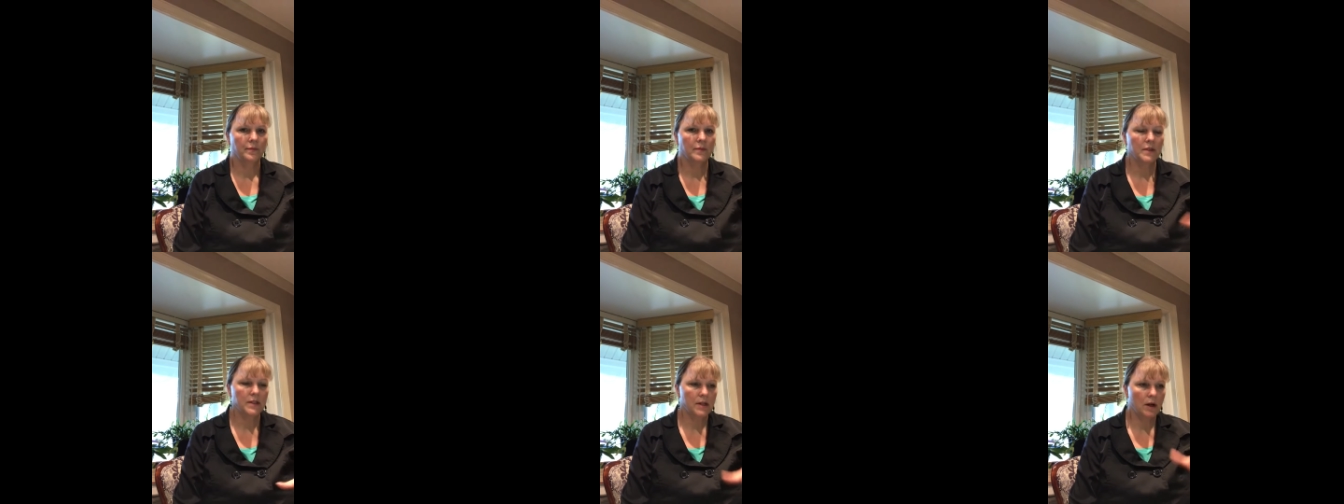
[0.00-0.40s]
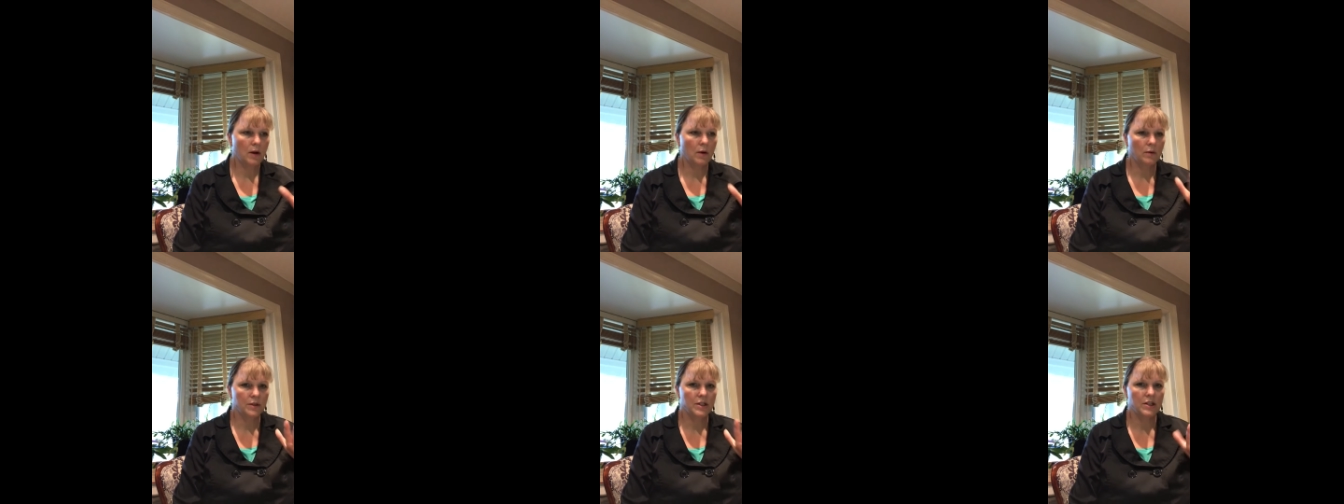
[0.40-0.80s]

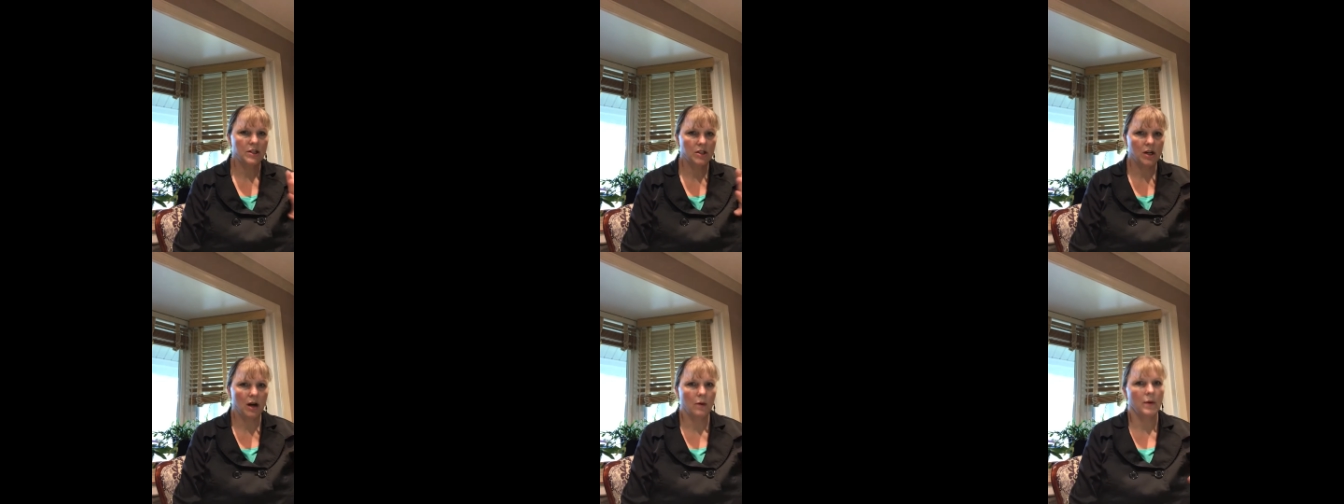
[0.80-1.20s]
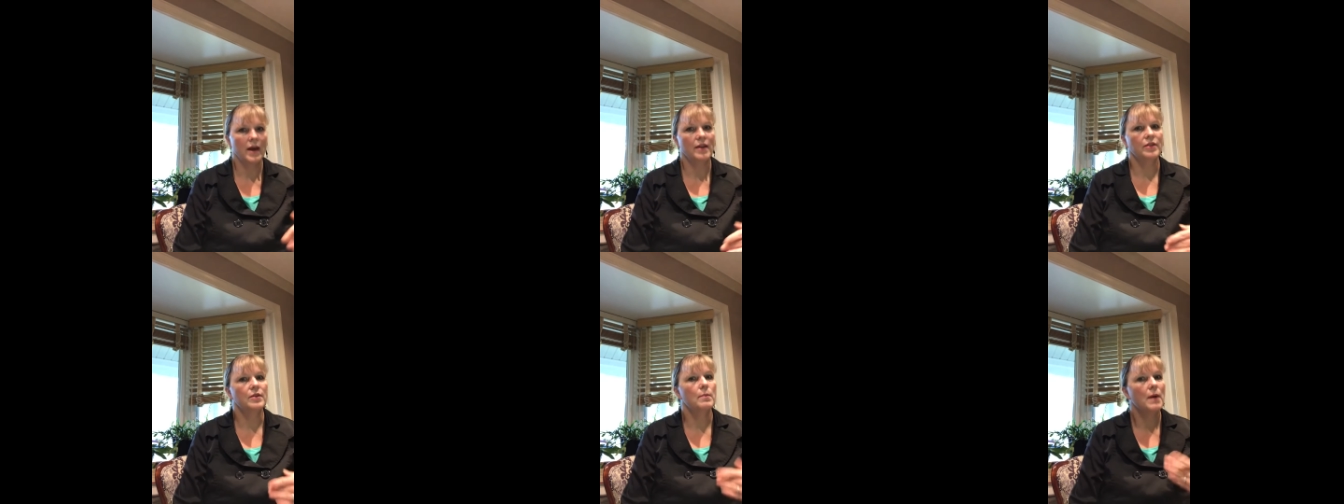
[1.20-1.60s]
so to start
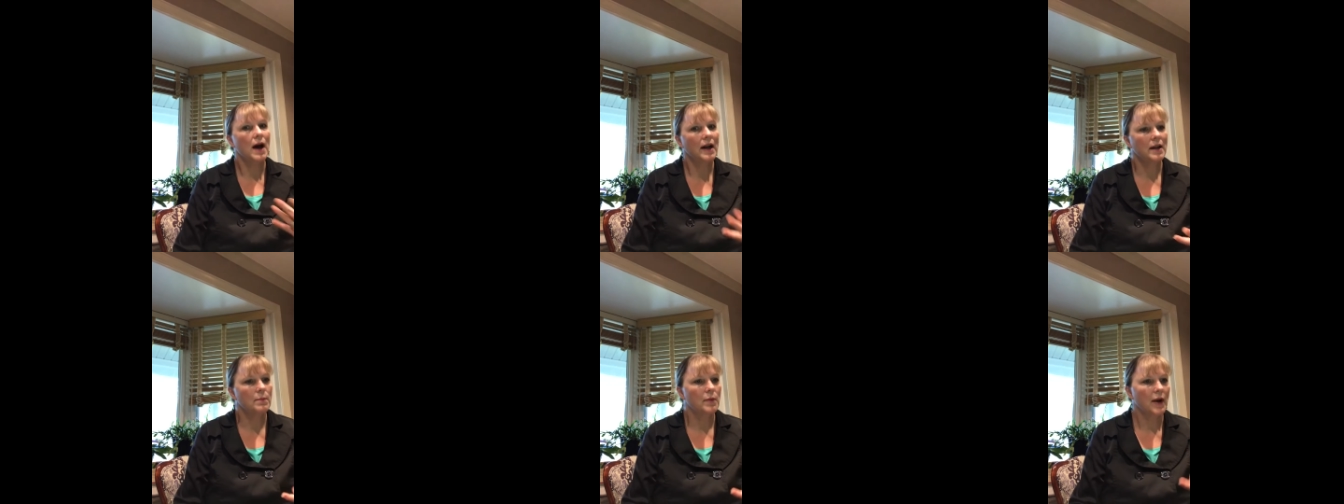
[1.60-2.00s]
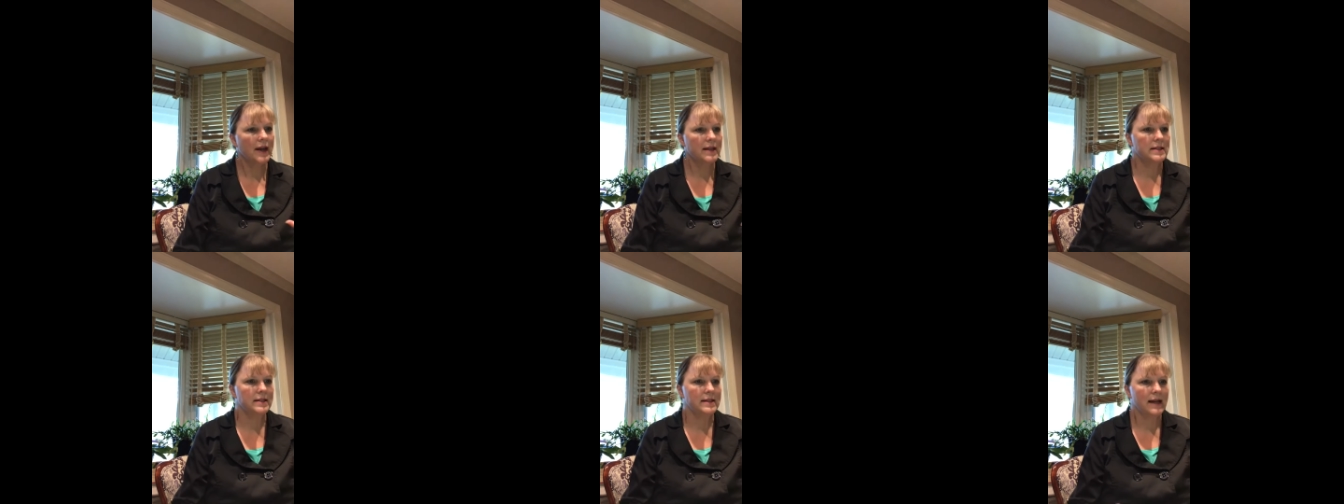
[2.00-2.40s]
with, the body
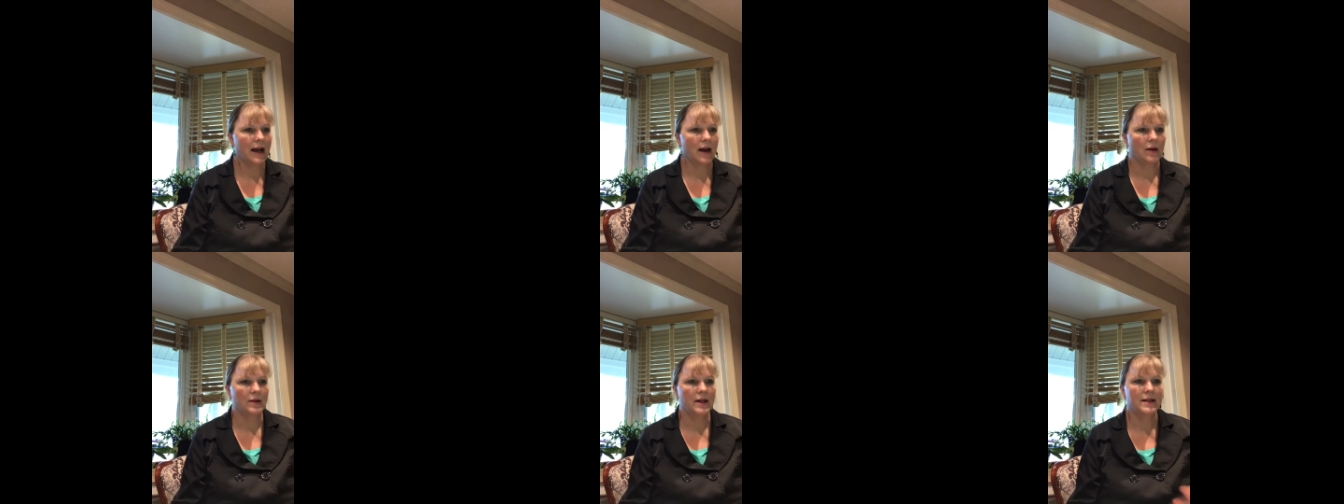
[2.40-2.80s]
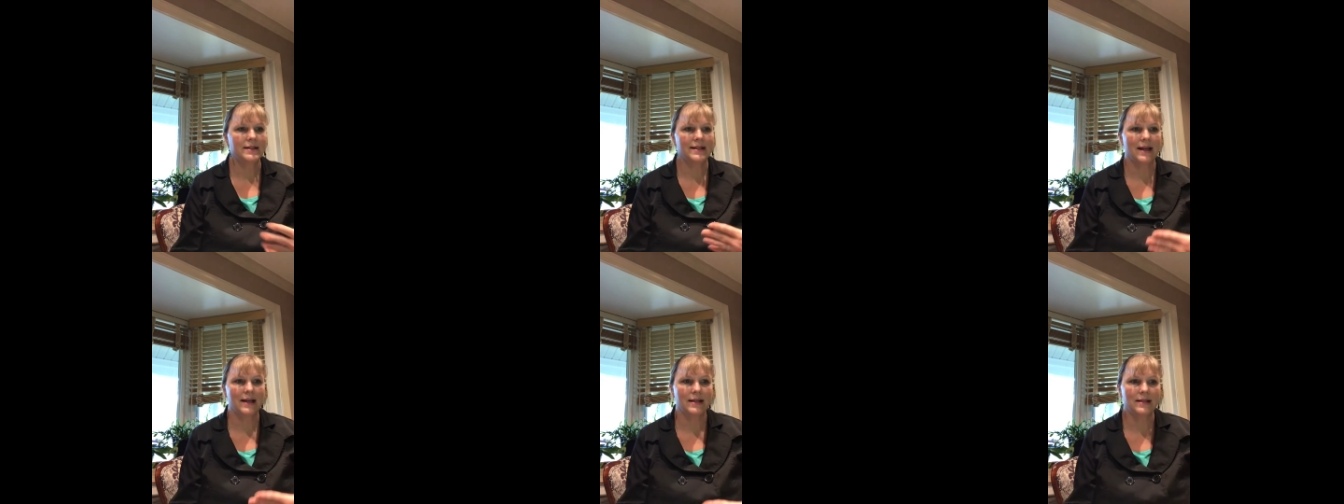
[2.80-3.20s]
breaks down
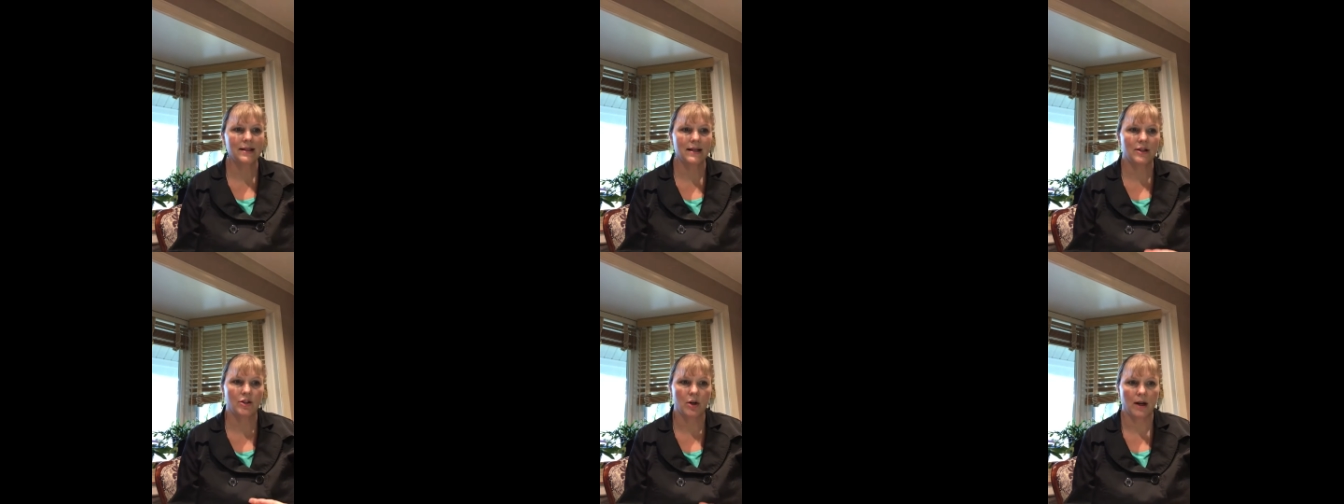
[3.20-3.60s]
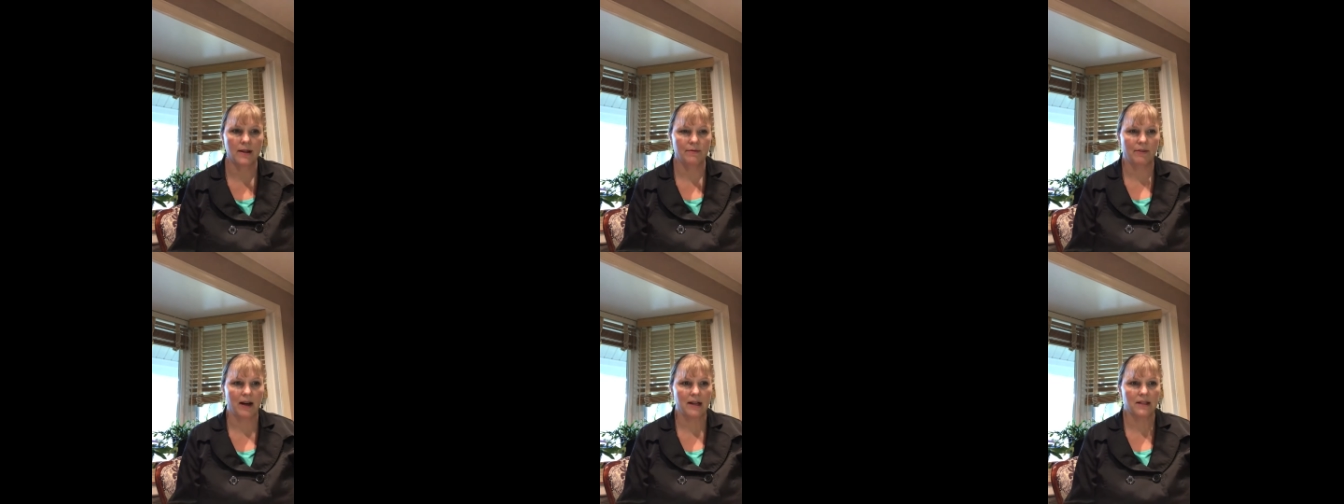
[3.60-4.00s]
adenosine
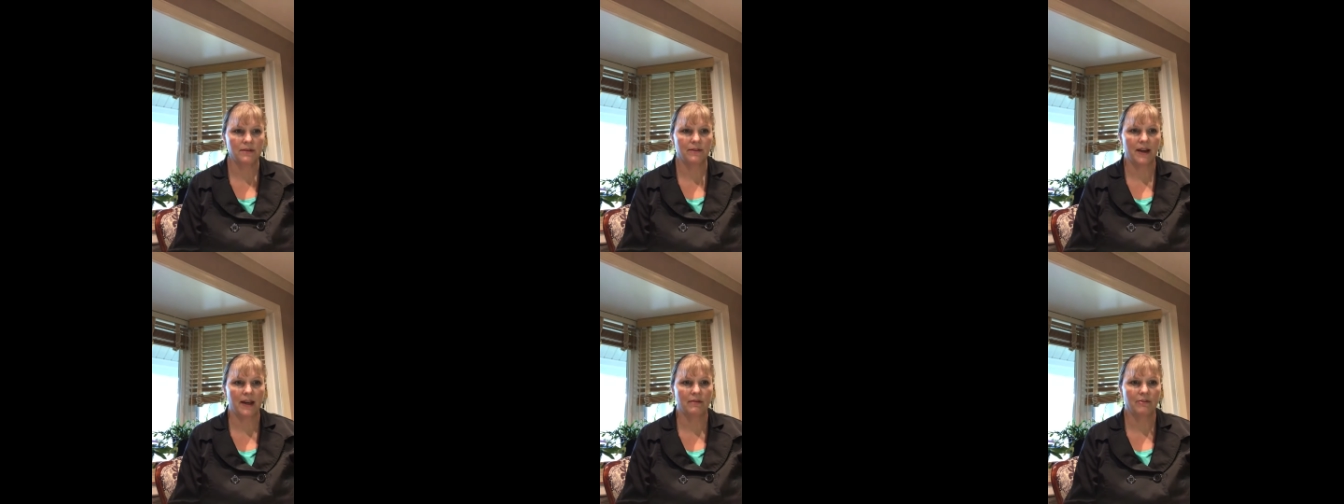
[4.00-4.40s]
triphosphate